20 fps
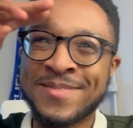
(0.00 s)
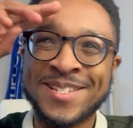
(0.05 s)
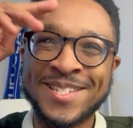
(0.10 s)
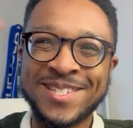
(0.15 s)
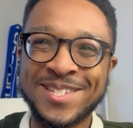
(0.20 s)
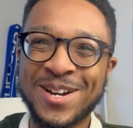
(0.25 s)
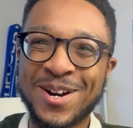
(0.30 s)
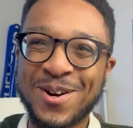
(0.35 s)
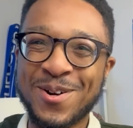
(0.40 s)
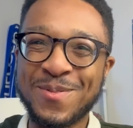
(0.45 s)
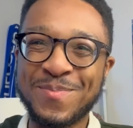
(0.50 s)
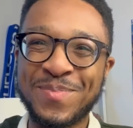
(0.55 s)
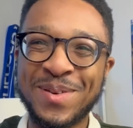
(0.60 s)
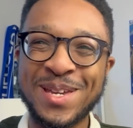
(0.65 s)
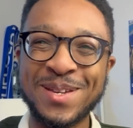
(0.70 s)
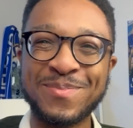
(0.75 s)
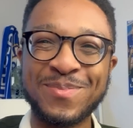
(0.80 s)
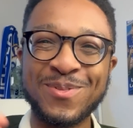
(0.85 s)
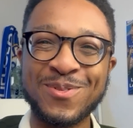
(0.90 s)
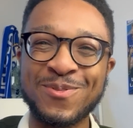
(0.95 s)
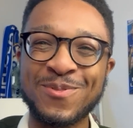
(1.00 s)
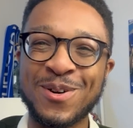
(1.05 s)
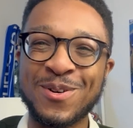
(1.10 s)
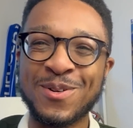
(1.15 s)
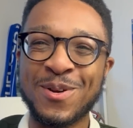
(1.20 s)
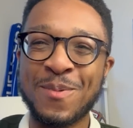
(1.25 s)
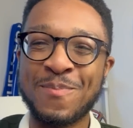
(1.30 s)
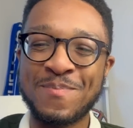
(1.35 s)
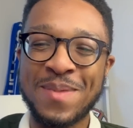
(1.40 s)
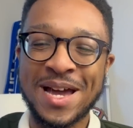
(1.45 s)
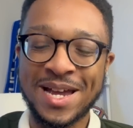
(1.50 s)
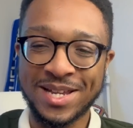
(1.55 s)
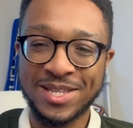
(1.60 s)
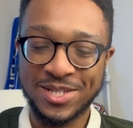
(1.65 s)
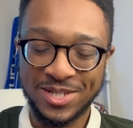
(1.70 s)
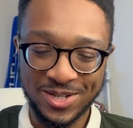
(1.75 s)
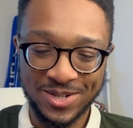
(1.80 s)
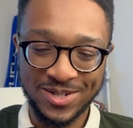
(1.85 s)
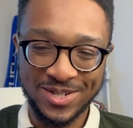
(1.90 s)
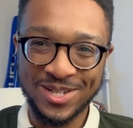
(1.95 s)
Yo people, welcome back
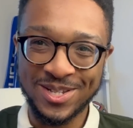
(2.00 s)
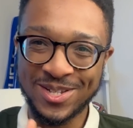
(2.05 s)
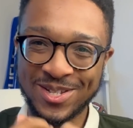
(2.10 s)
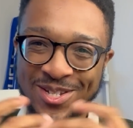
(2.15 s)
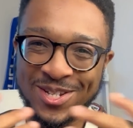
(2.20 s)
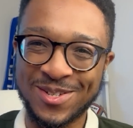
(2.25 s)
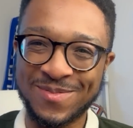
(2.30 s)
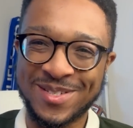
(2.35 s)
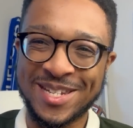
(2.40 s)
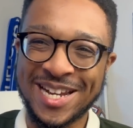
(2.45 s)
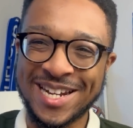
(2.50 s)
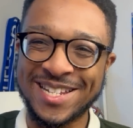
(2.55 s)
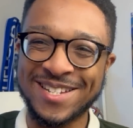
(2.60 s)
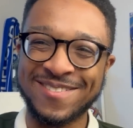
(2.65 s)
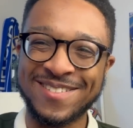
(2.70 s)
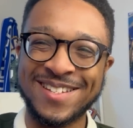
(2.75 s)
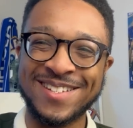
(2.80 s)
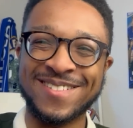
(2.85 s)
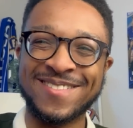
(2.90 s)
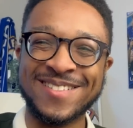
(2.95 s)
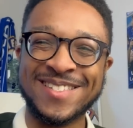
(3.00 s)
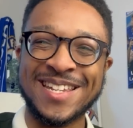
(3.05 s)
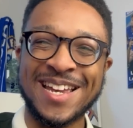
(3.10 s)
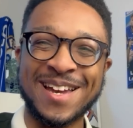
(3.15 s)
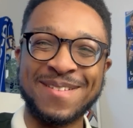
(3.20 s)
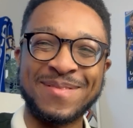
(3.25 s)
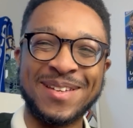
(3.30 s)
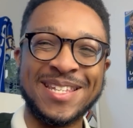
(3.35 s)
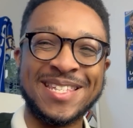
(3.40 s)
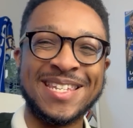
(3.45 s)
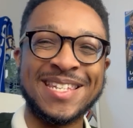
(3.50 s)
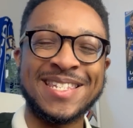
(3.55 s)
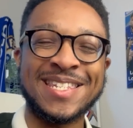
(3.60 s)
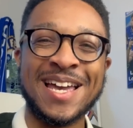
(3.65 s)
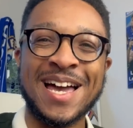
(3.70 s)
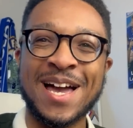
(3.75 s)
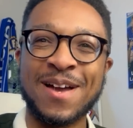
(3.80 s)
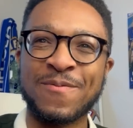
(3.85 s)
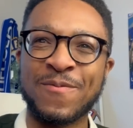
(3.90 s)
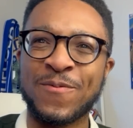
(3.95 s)
to the YouTube channel. You already know what time it is. It's
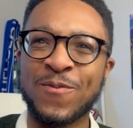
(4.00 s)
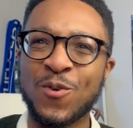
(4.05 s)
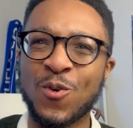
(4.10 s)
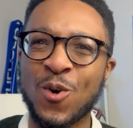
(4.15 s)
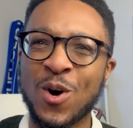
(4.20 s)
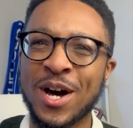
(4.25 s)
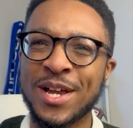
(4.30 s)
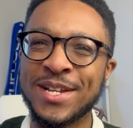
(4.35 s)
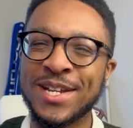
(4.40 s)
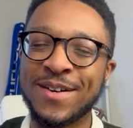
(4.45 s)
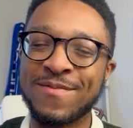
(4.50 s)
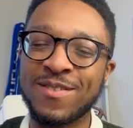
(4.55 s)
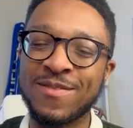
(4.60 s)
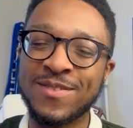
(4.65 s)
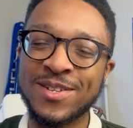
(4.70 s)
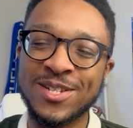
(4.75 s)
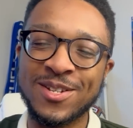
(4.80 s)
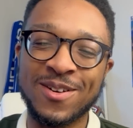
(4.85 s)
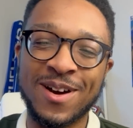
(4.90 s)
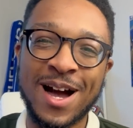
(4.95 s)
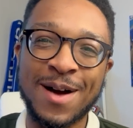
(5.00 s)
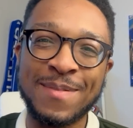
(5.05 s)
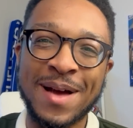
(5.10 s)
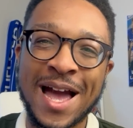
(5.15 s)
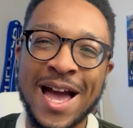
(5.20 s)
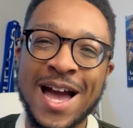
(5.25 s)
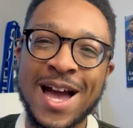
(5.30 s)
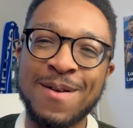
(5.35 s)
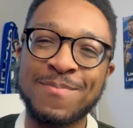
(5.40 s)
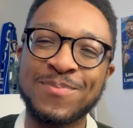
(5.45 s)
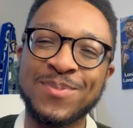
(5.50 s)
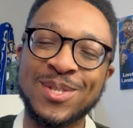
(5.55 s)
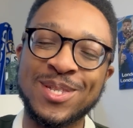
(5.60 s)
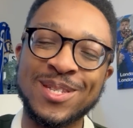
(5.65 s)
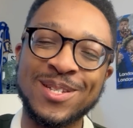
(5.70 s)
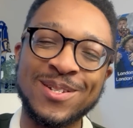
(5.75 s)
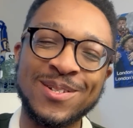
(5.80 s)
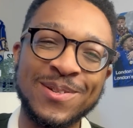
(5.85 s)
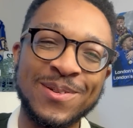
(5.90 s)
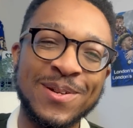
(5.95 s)
time for another video. I'm
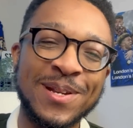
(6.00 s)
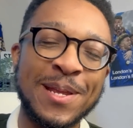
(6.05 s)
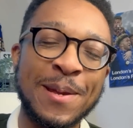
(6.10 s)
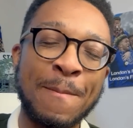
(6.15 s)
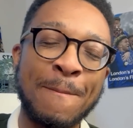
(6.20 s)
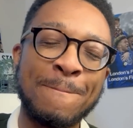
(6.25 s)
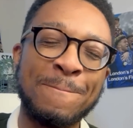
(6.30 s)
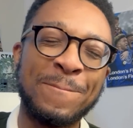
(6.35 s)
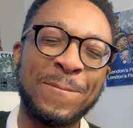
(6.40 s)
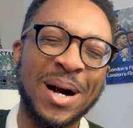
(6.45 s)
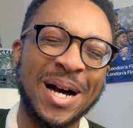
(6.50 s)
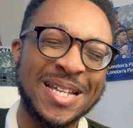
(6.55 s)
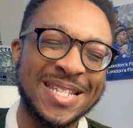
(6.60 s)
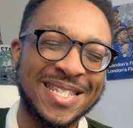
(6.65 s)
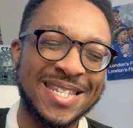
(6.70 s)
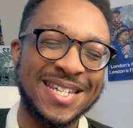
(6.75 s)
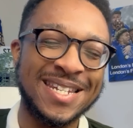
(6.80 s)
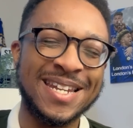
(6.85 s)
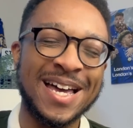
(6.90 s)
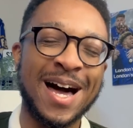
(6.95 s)
absolutely buzzing.